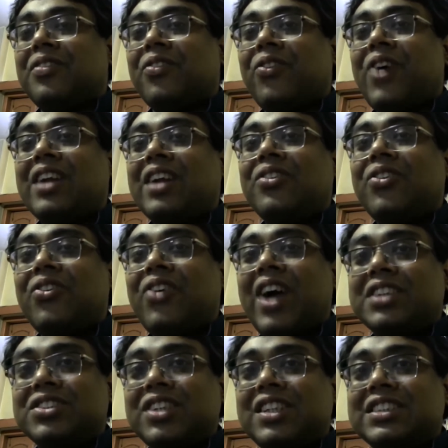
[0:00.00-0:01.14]
one who
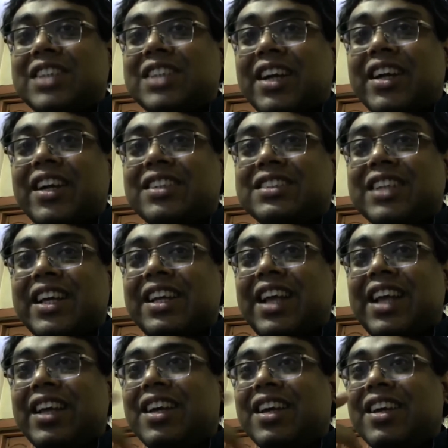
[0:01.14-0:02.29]
actually started saying
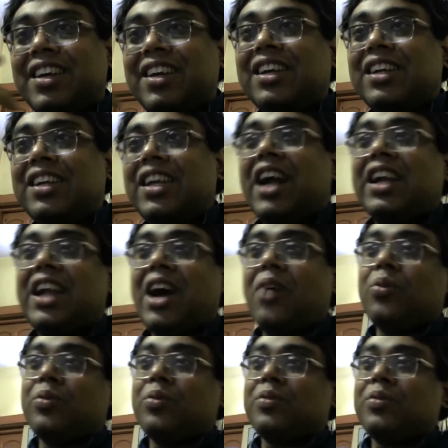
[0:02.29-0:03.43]
like, "Yeah, now
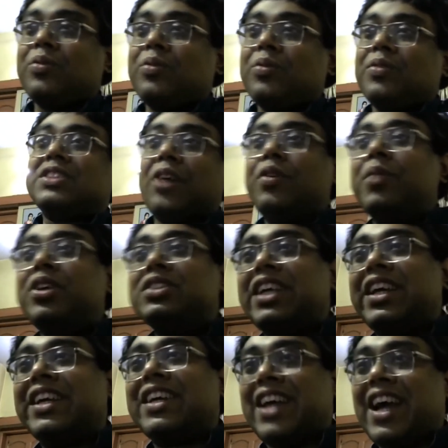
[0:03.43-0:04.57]
sound
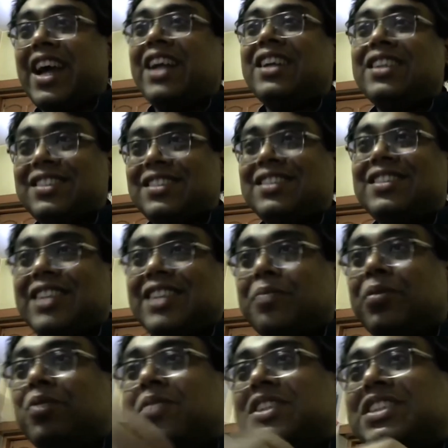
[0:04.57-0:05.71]
music and that
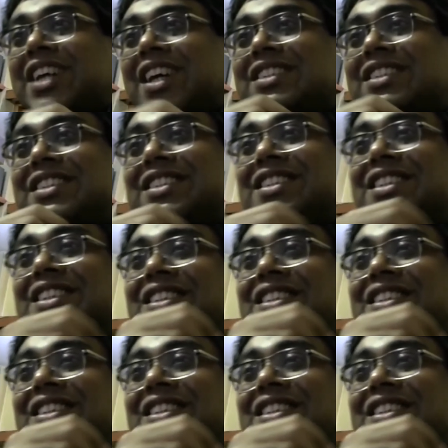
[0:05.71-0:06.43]
movie starts."